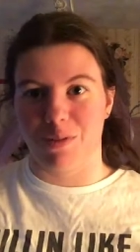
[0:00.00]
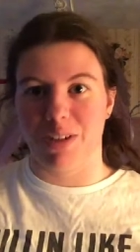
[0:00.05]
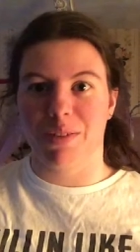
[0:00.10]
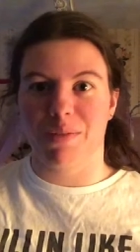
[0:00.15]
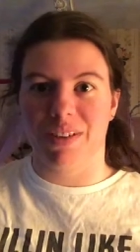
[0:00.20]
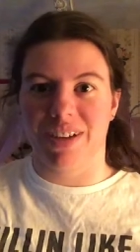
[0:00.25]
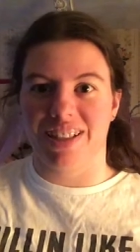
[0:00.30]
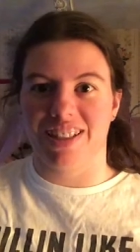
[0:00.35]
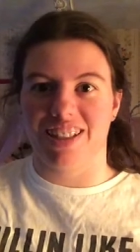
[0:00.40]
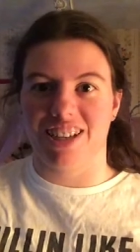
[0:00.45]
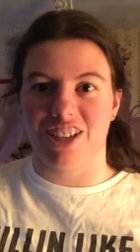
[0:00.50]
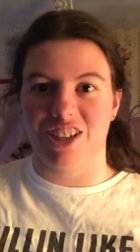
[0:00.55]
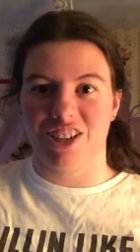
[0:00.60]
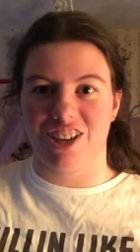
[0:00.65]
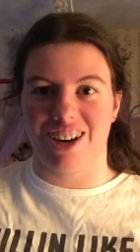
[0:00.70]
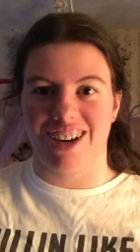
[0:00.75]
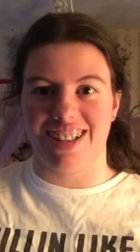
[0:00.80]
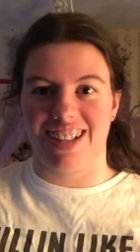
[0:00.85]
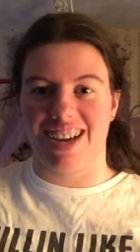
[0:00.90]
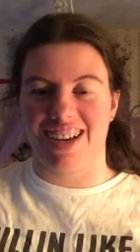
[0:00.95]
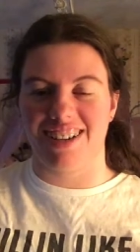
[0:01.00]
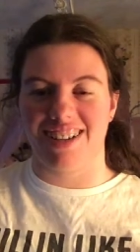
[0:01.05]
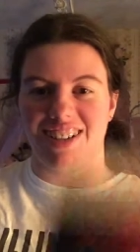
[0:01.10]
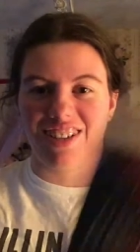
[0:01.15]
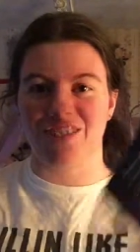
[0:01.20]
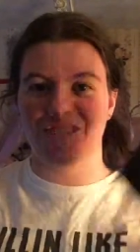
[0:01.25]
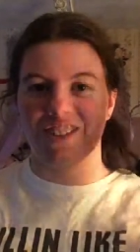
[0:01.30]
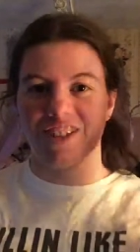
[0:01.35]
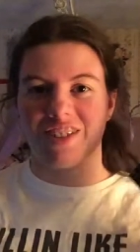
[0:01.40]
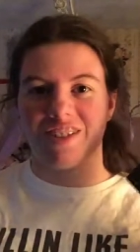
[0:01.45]
reread this year, and that is,
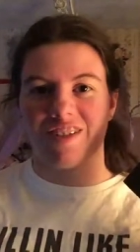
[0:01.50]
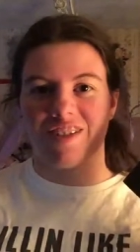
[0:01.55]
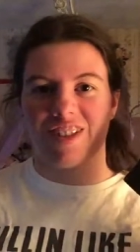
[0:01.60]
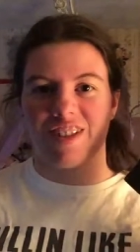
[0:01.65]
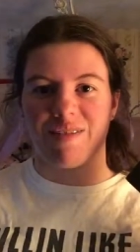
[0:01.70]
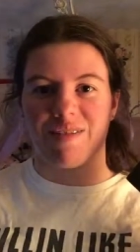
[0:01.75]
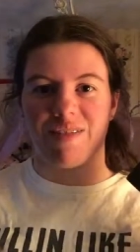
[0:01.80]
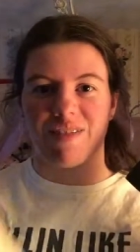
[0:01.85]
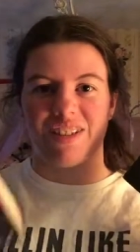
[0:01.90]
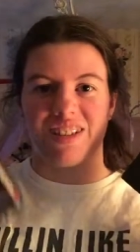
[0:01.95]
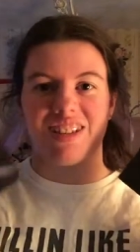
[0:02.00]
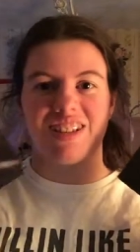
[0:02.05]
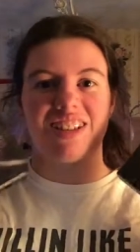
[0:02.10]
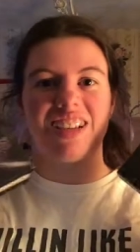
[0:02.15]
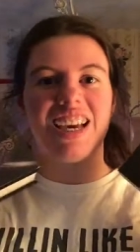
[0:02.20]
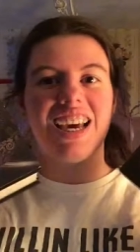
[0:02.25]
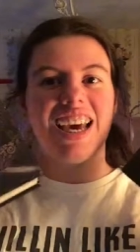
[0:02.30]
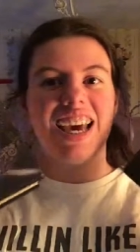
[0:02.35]
of Thorns and Roses